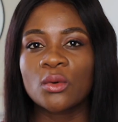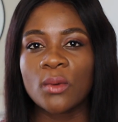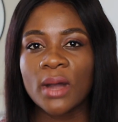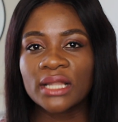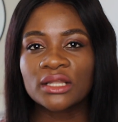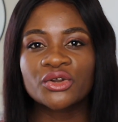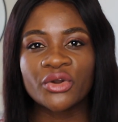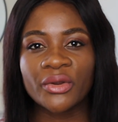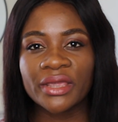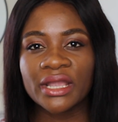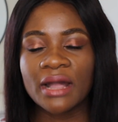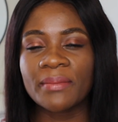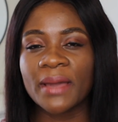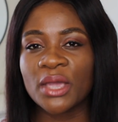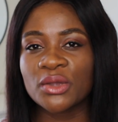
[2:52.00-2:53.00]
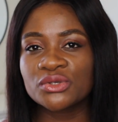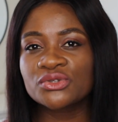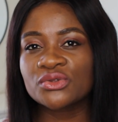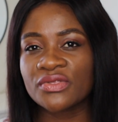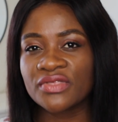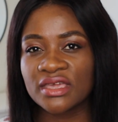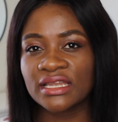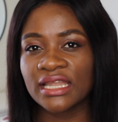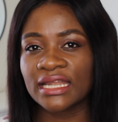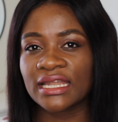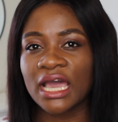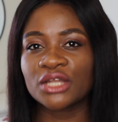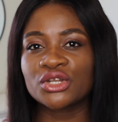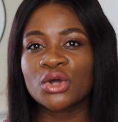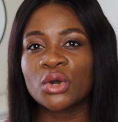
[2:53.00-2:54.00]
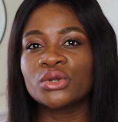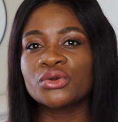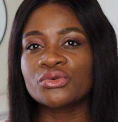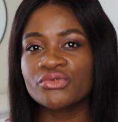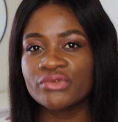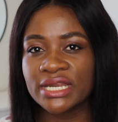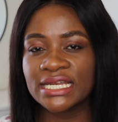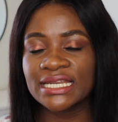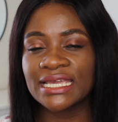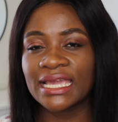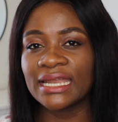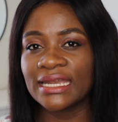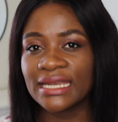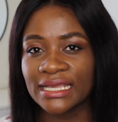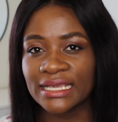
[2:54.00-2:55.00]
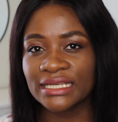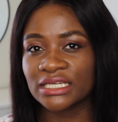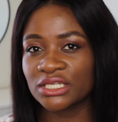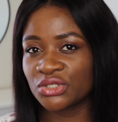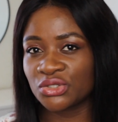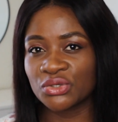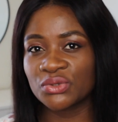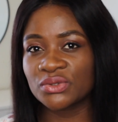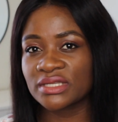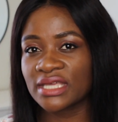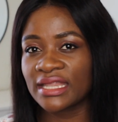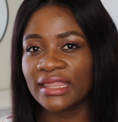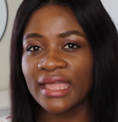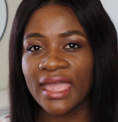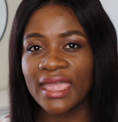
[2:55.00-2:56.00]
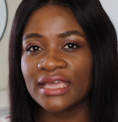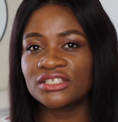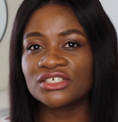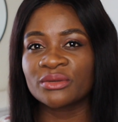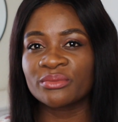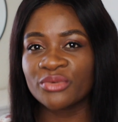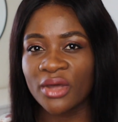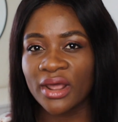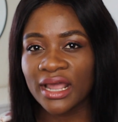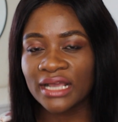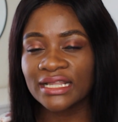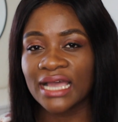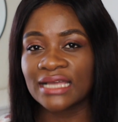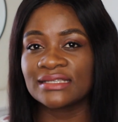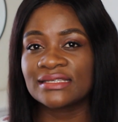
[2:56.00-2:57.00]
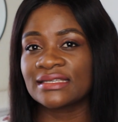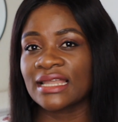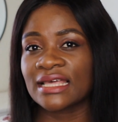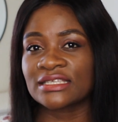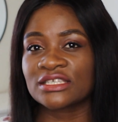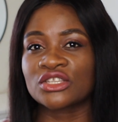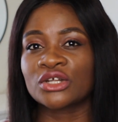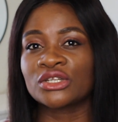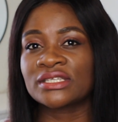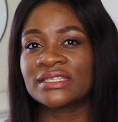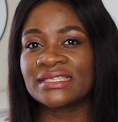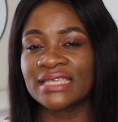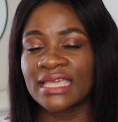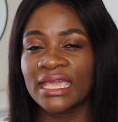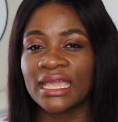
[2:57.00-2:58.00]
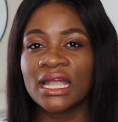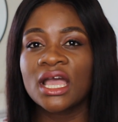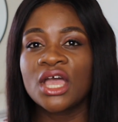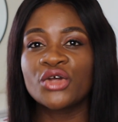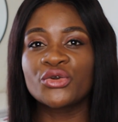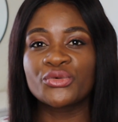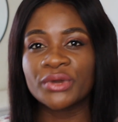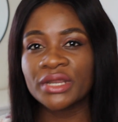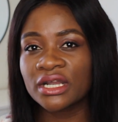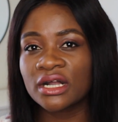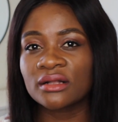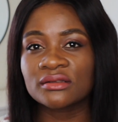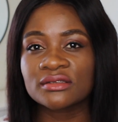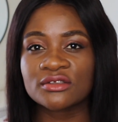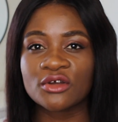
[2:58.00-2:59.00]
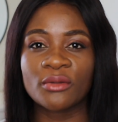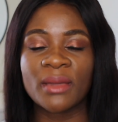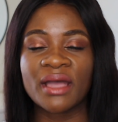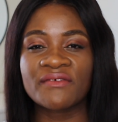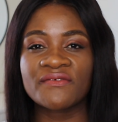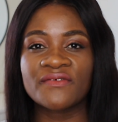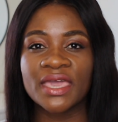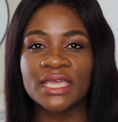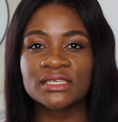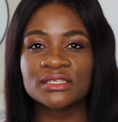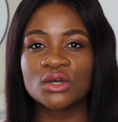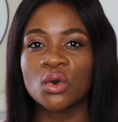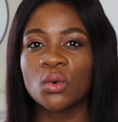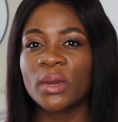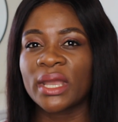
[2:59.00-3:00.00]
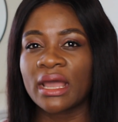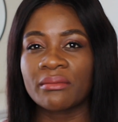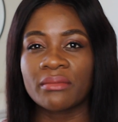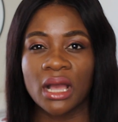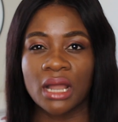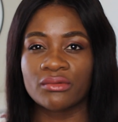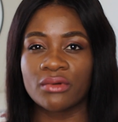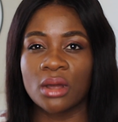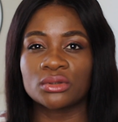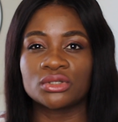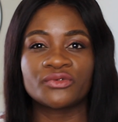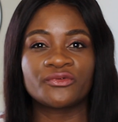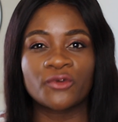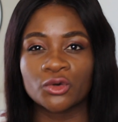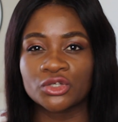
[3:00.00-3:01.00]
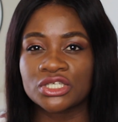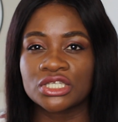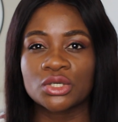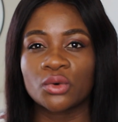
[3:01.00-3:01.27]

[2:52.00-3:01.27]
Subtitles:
While growing up, I used to think that I don't really need to use anti-aging product until I start seeing wrinkles on my face, or when I'm around 40